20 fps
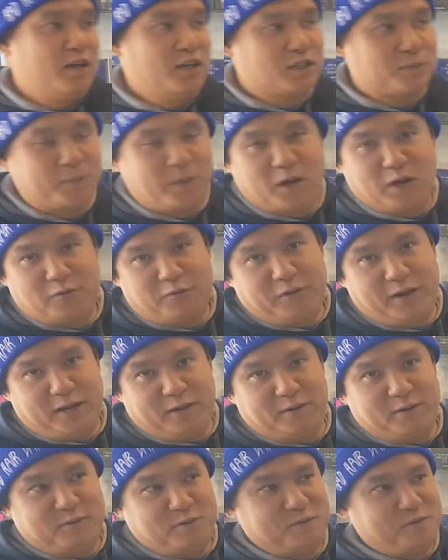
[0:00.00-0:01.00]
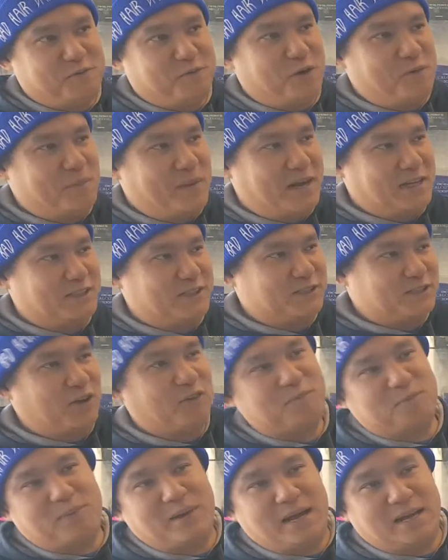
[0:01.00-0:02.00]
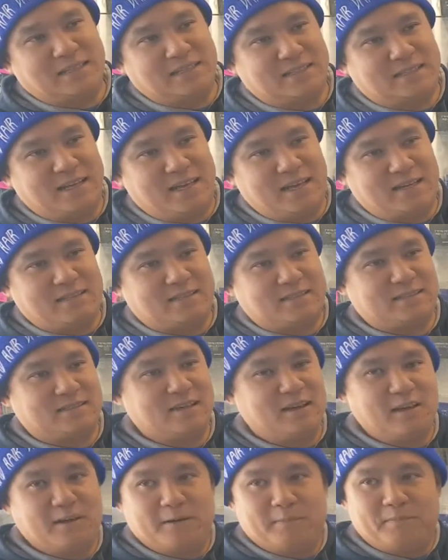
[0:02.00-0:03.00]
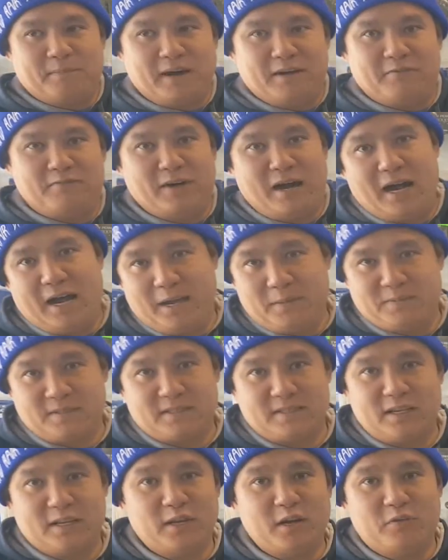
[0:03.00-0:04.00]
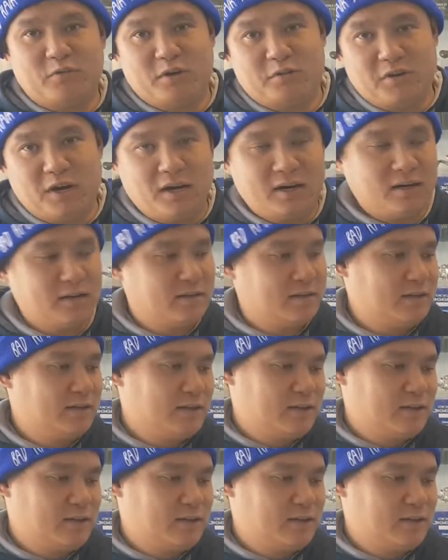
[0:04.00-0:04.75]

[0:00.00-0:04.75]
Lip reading: it's perfect for my soft plastics, my vibes in the river.